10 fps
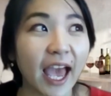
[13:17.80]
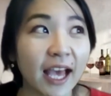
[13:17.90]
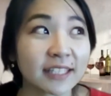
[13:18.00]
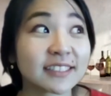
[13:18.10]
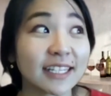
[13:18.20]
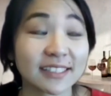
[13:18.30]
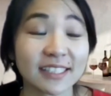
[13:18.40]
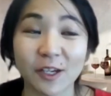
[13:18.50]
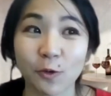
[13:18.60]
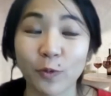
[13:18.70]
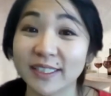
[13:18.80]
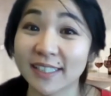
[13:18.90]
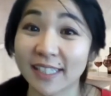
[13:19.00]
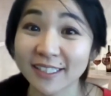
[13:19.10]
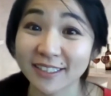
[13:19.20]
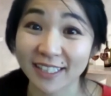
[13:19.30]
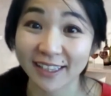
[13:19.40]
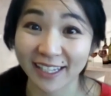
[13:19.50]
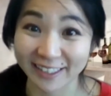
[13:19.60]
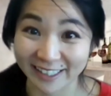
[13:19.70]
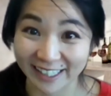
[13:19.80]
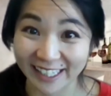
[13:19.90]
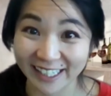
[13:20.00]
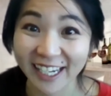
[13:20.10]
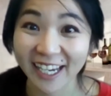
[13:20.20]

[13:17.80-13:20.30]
assessing what skills that they need,